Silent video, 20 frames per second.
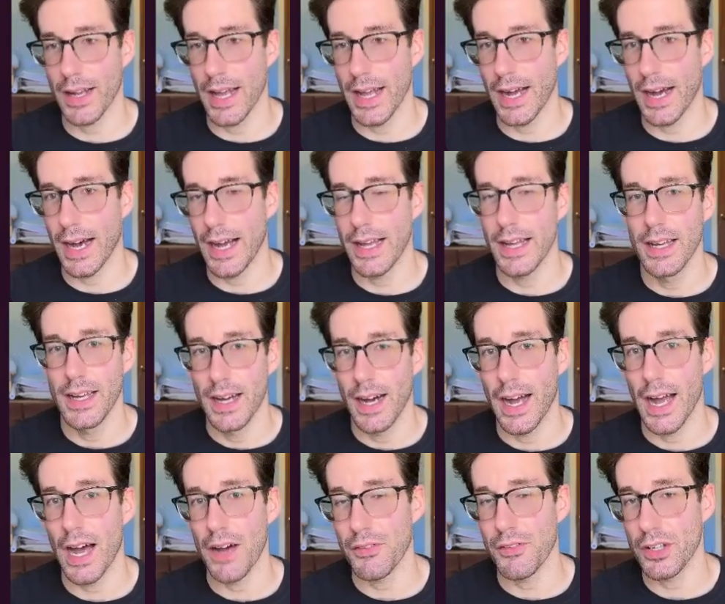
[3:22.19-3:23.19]
A I,
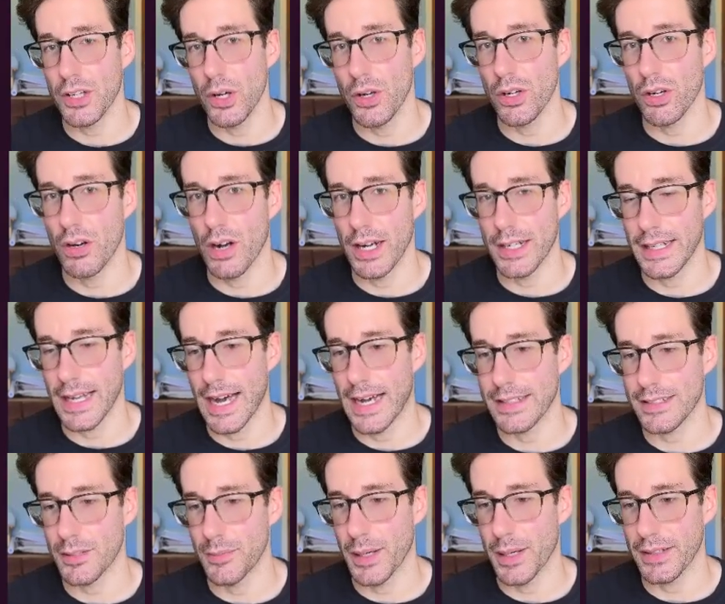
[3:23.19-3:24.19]
I often go to Grok to
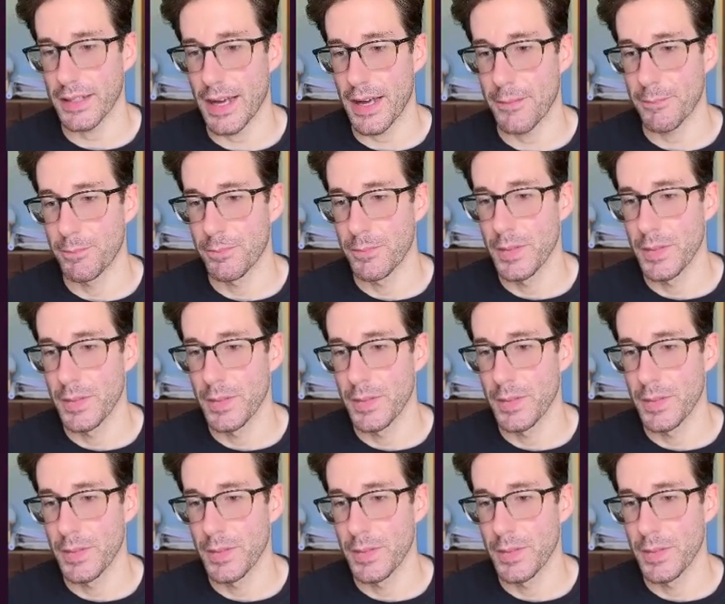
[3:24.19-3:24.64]
ask about that.